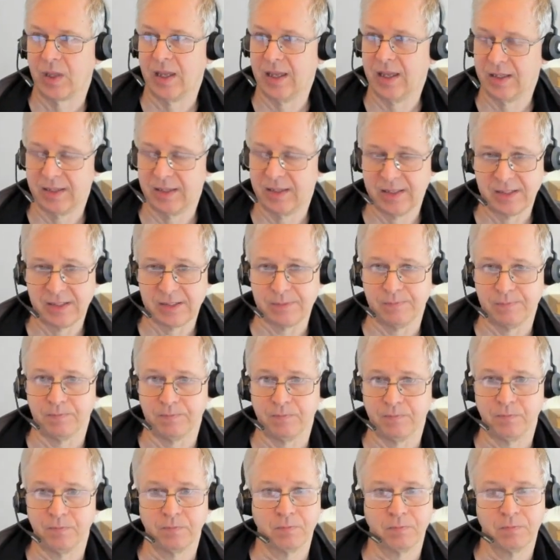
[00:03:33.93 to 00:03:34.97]
It is
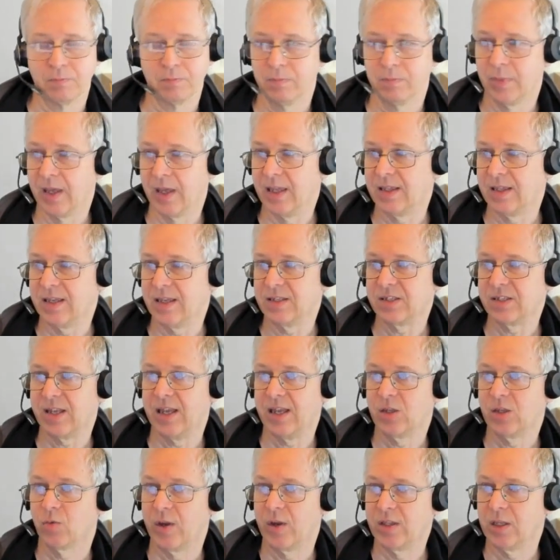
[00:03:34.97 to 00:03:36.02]
a
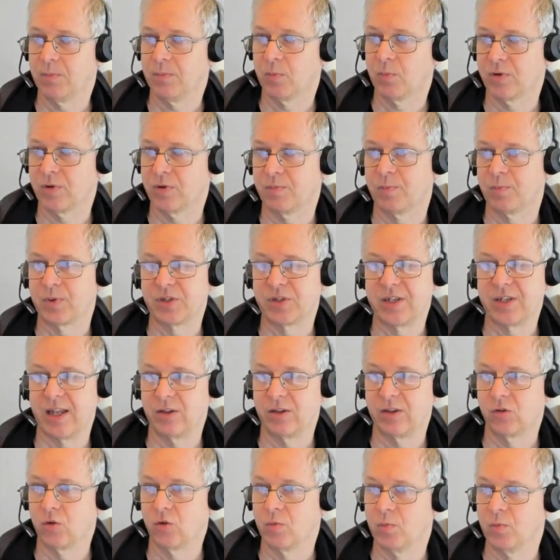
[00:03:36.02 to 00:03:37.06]

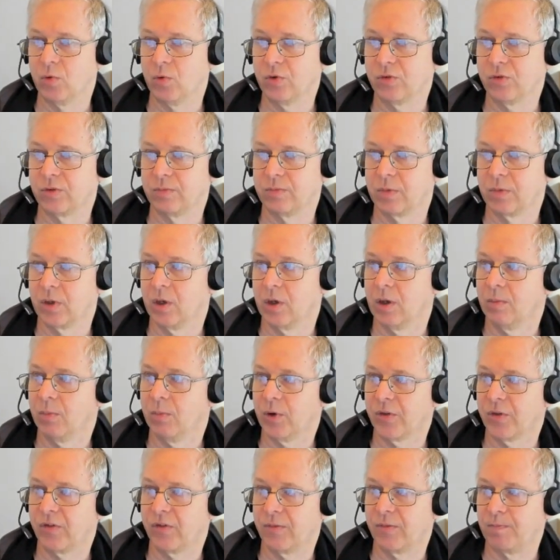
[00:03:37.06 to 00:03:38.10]
20% throughput,
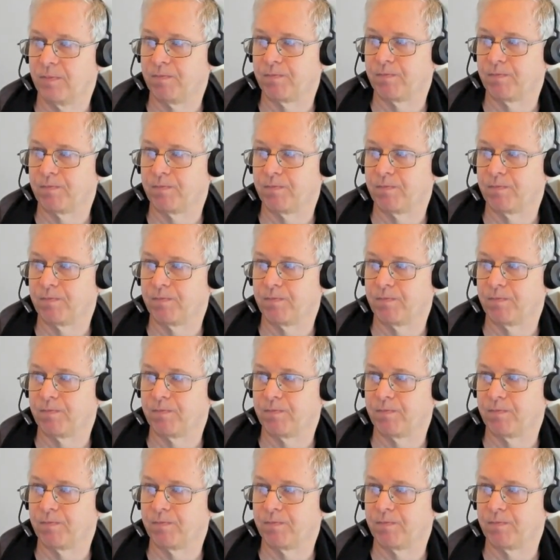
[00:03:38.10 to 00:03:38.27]
but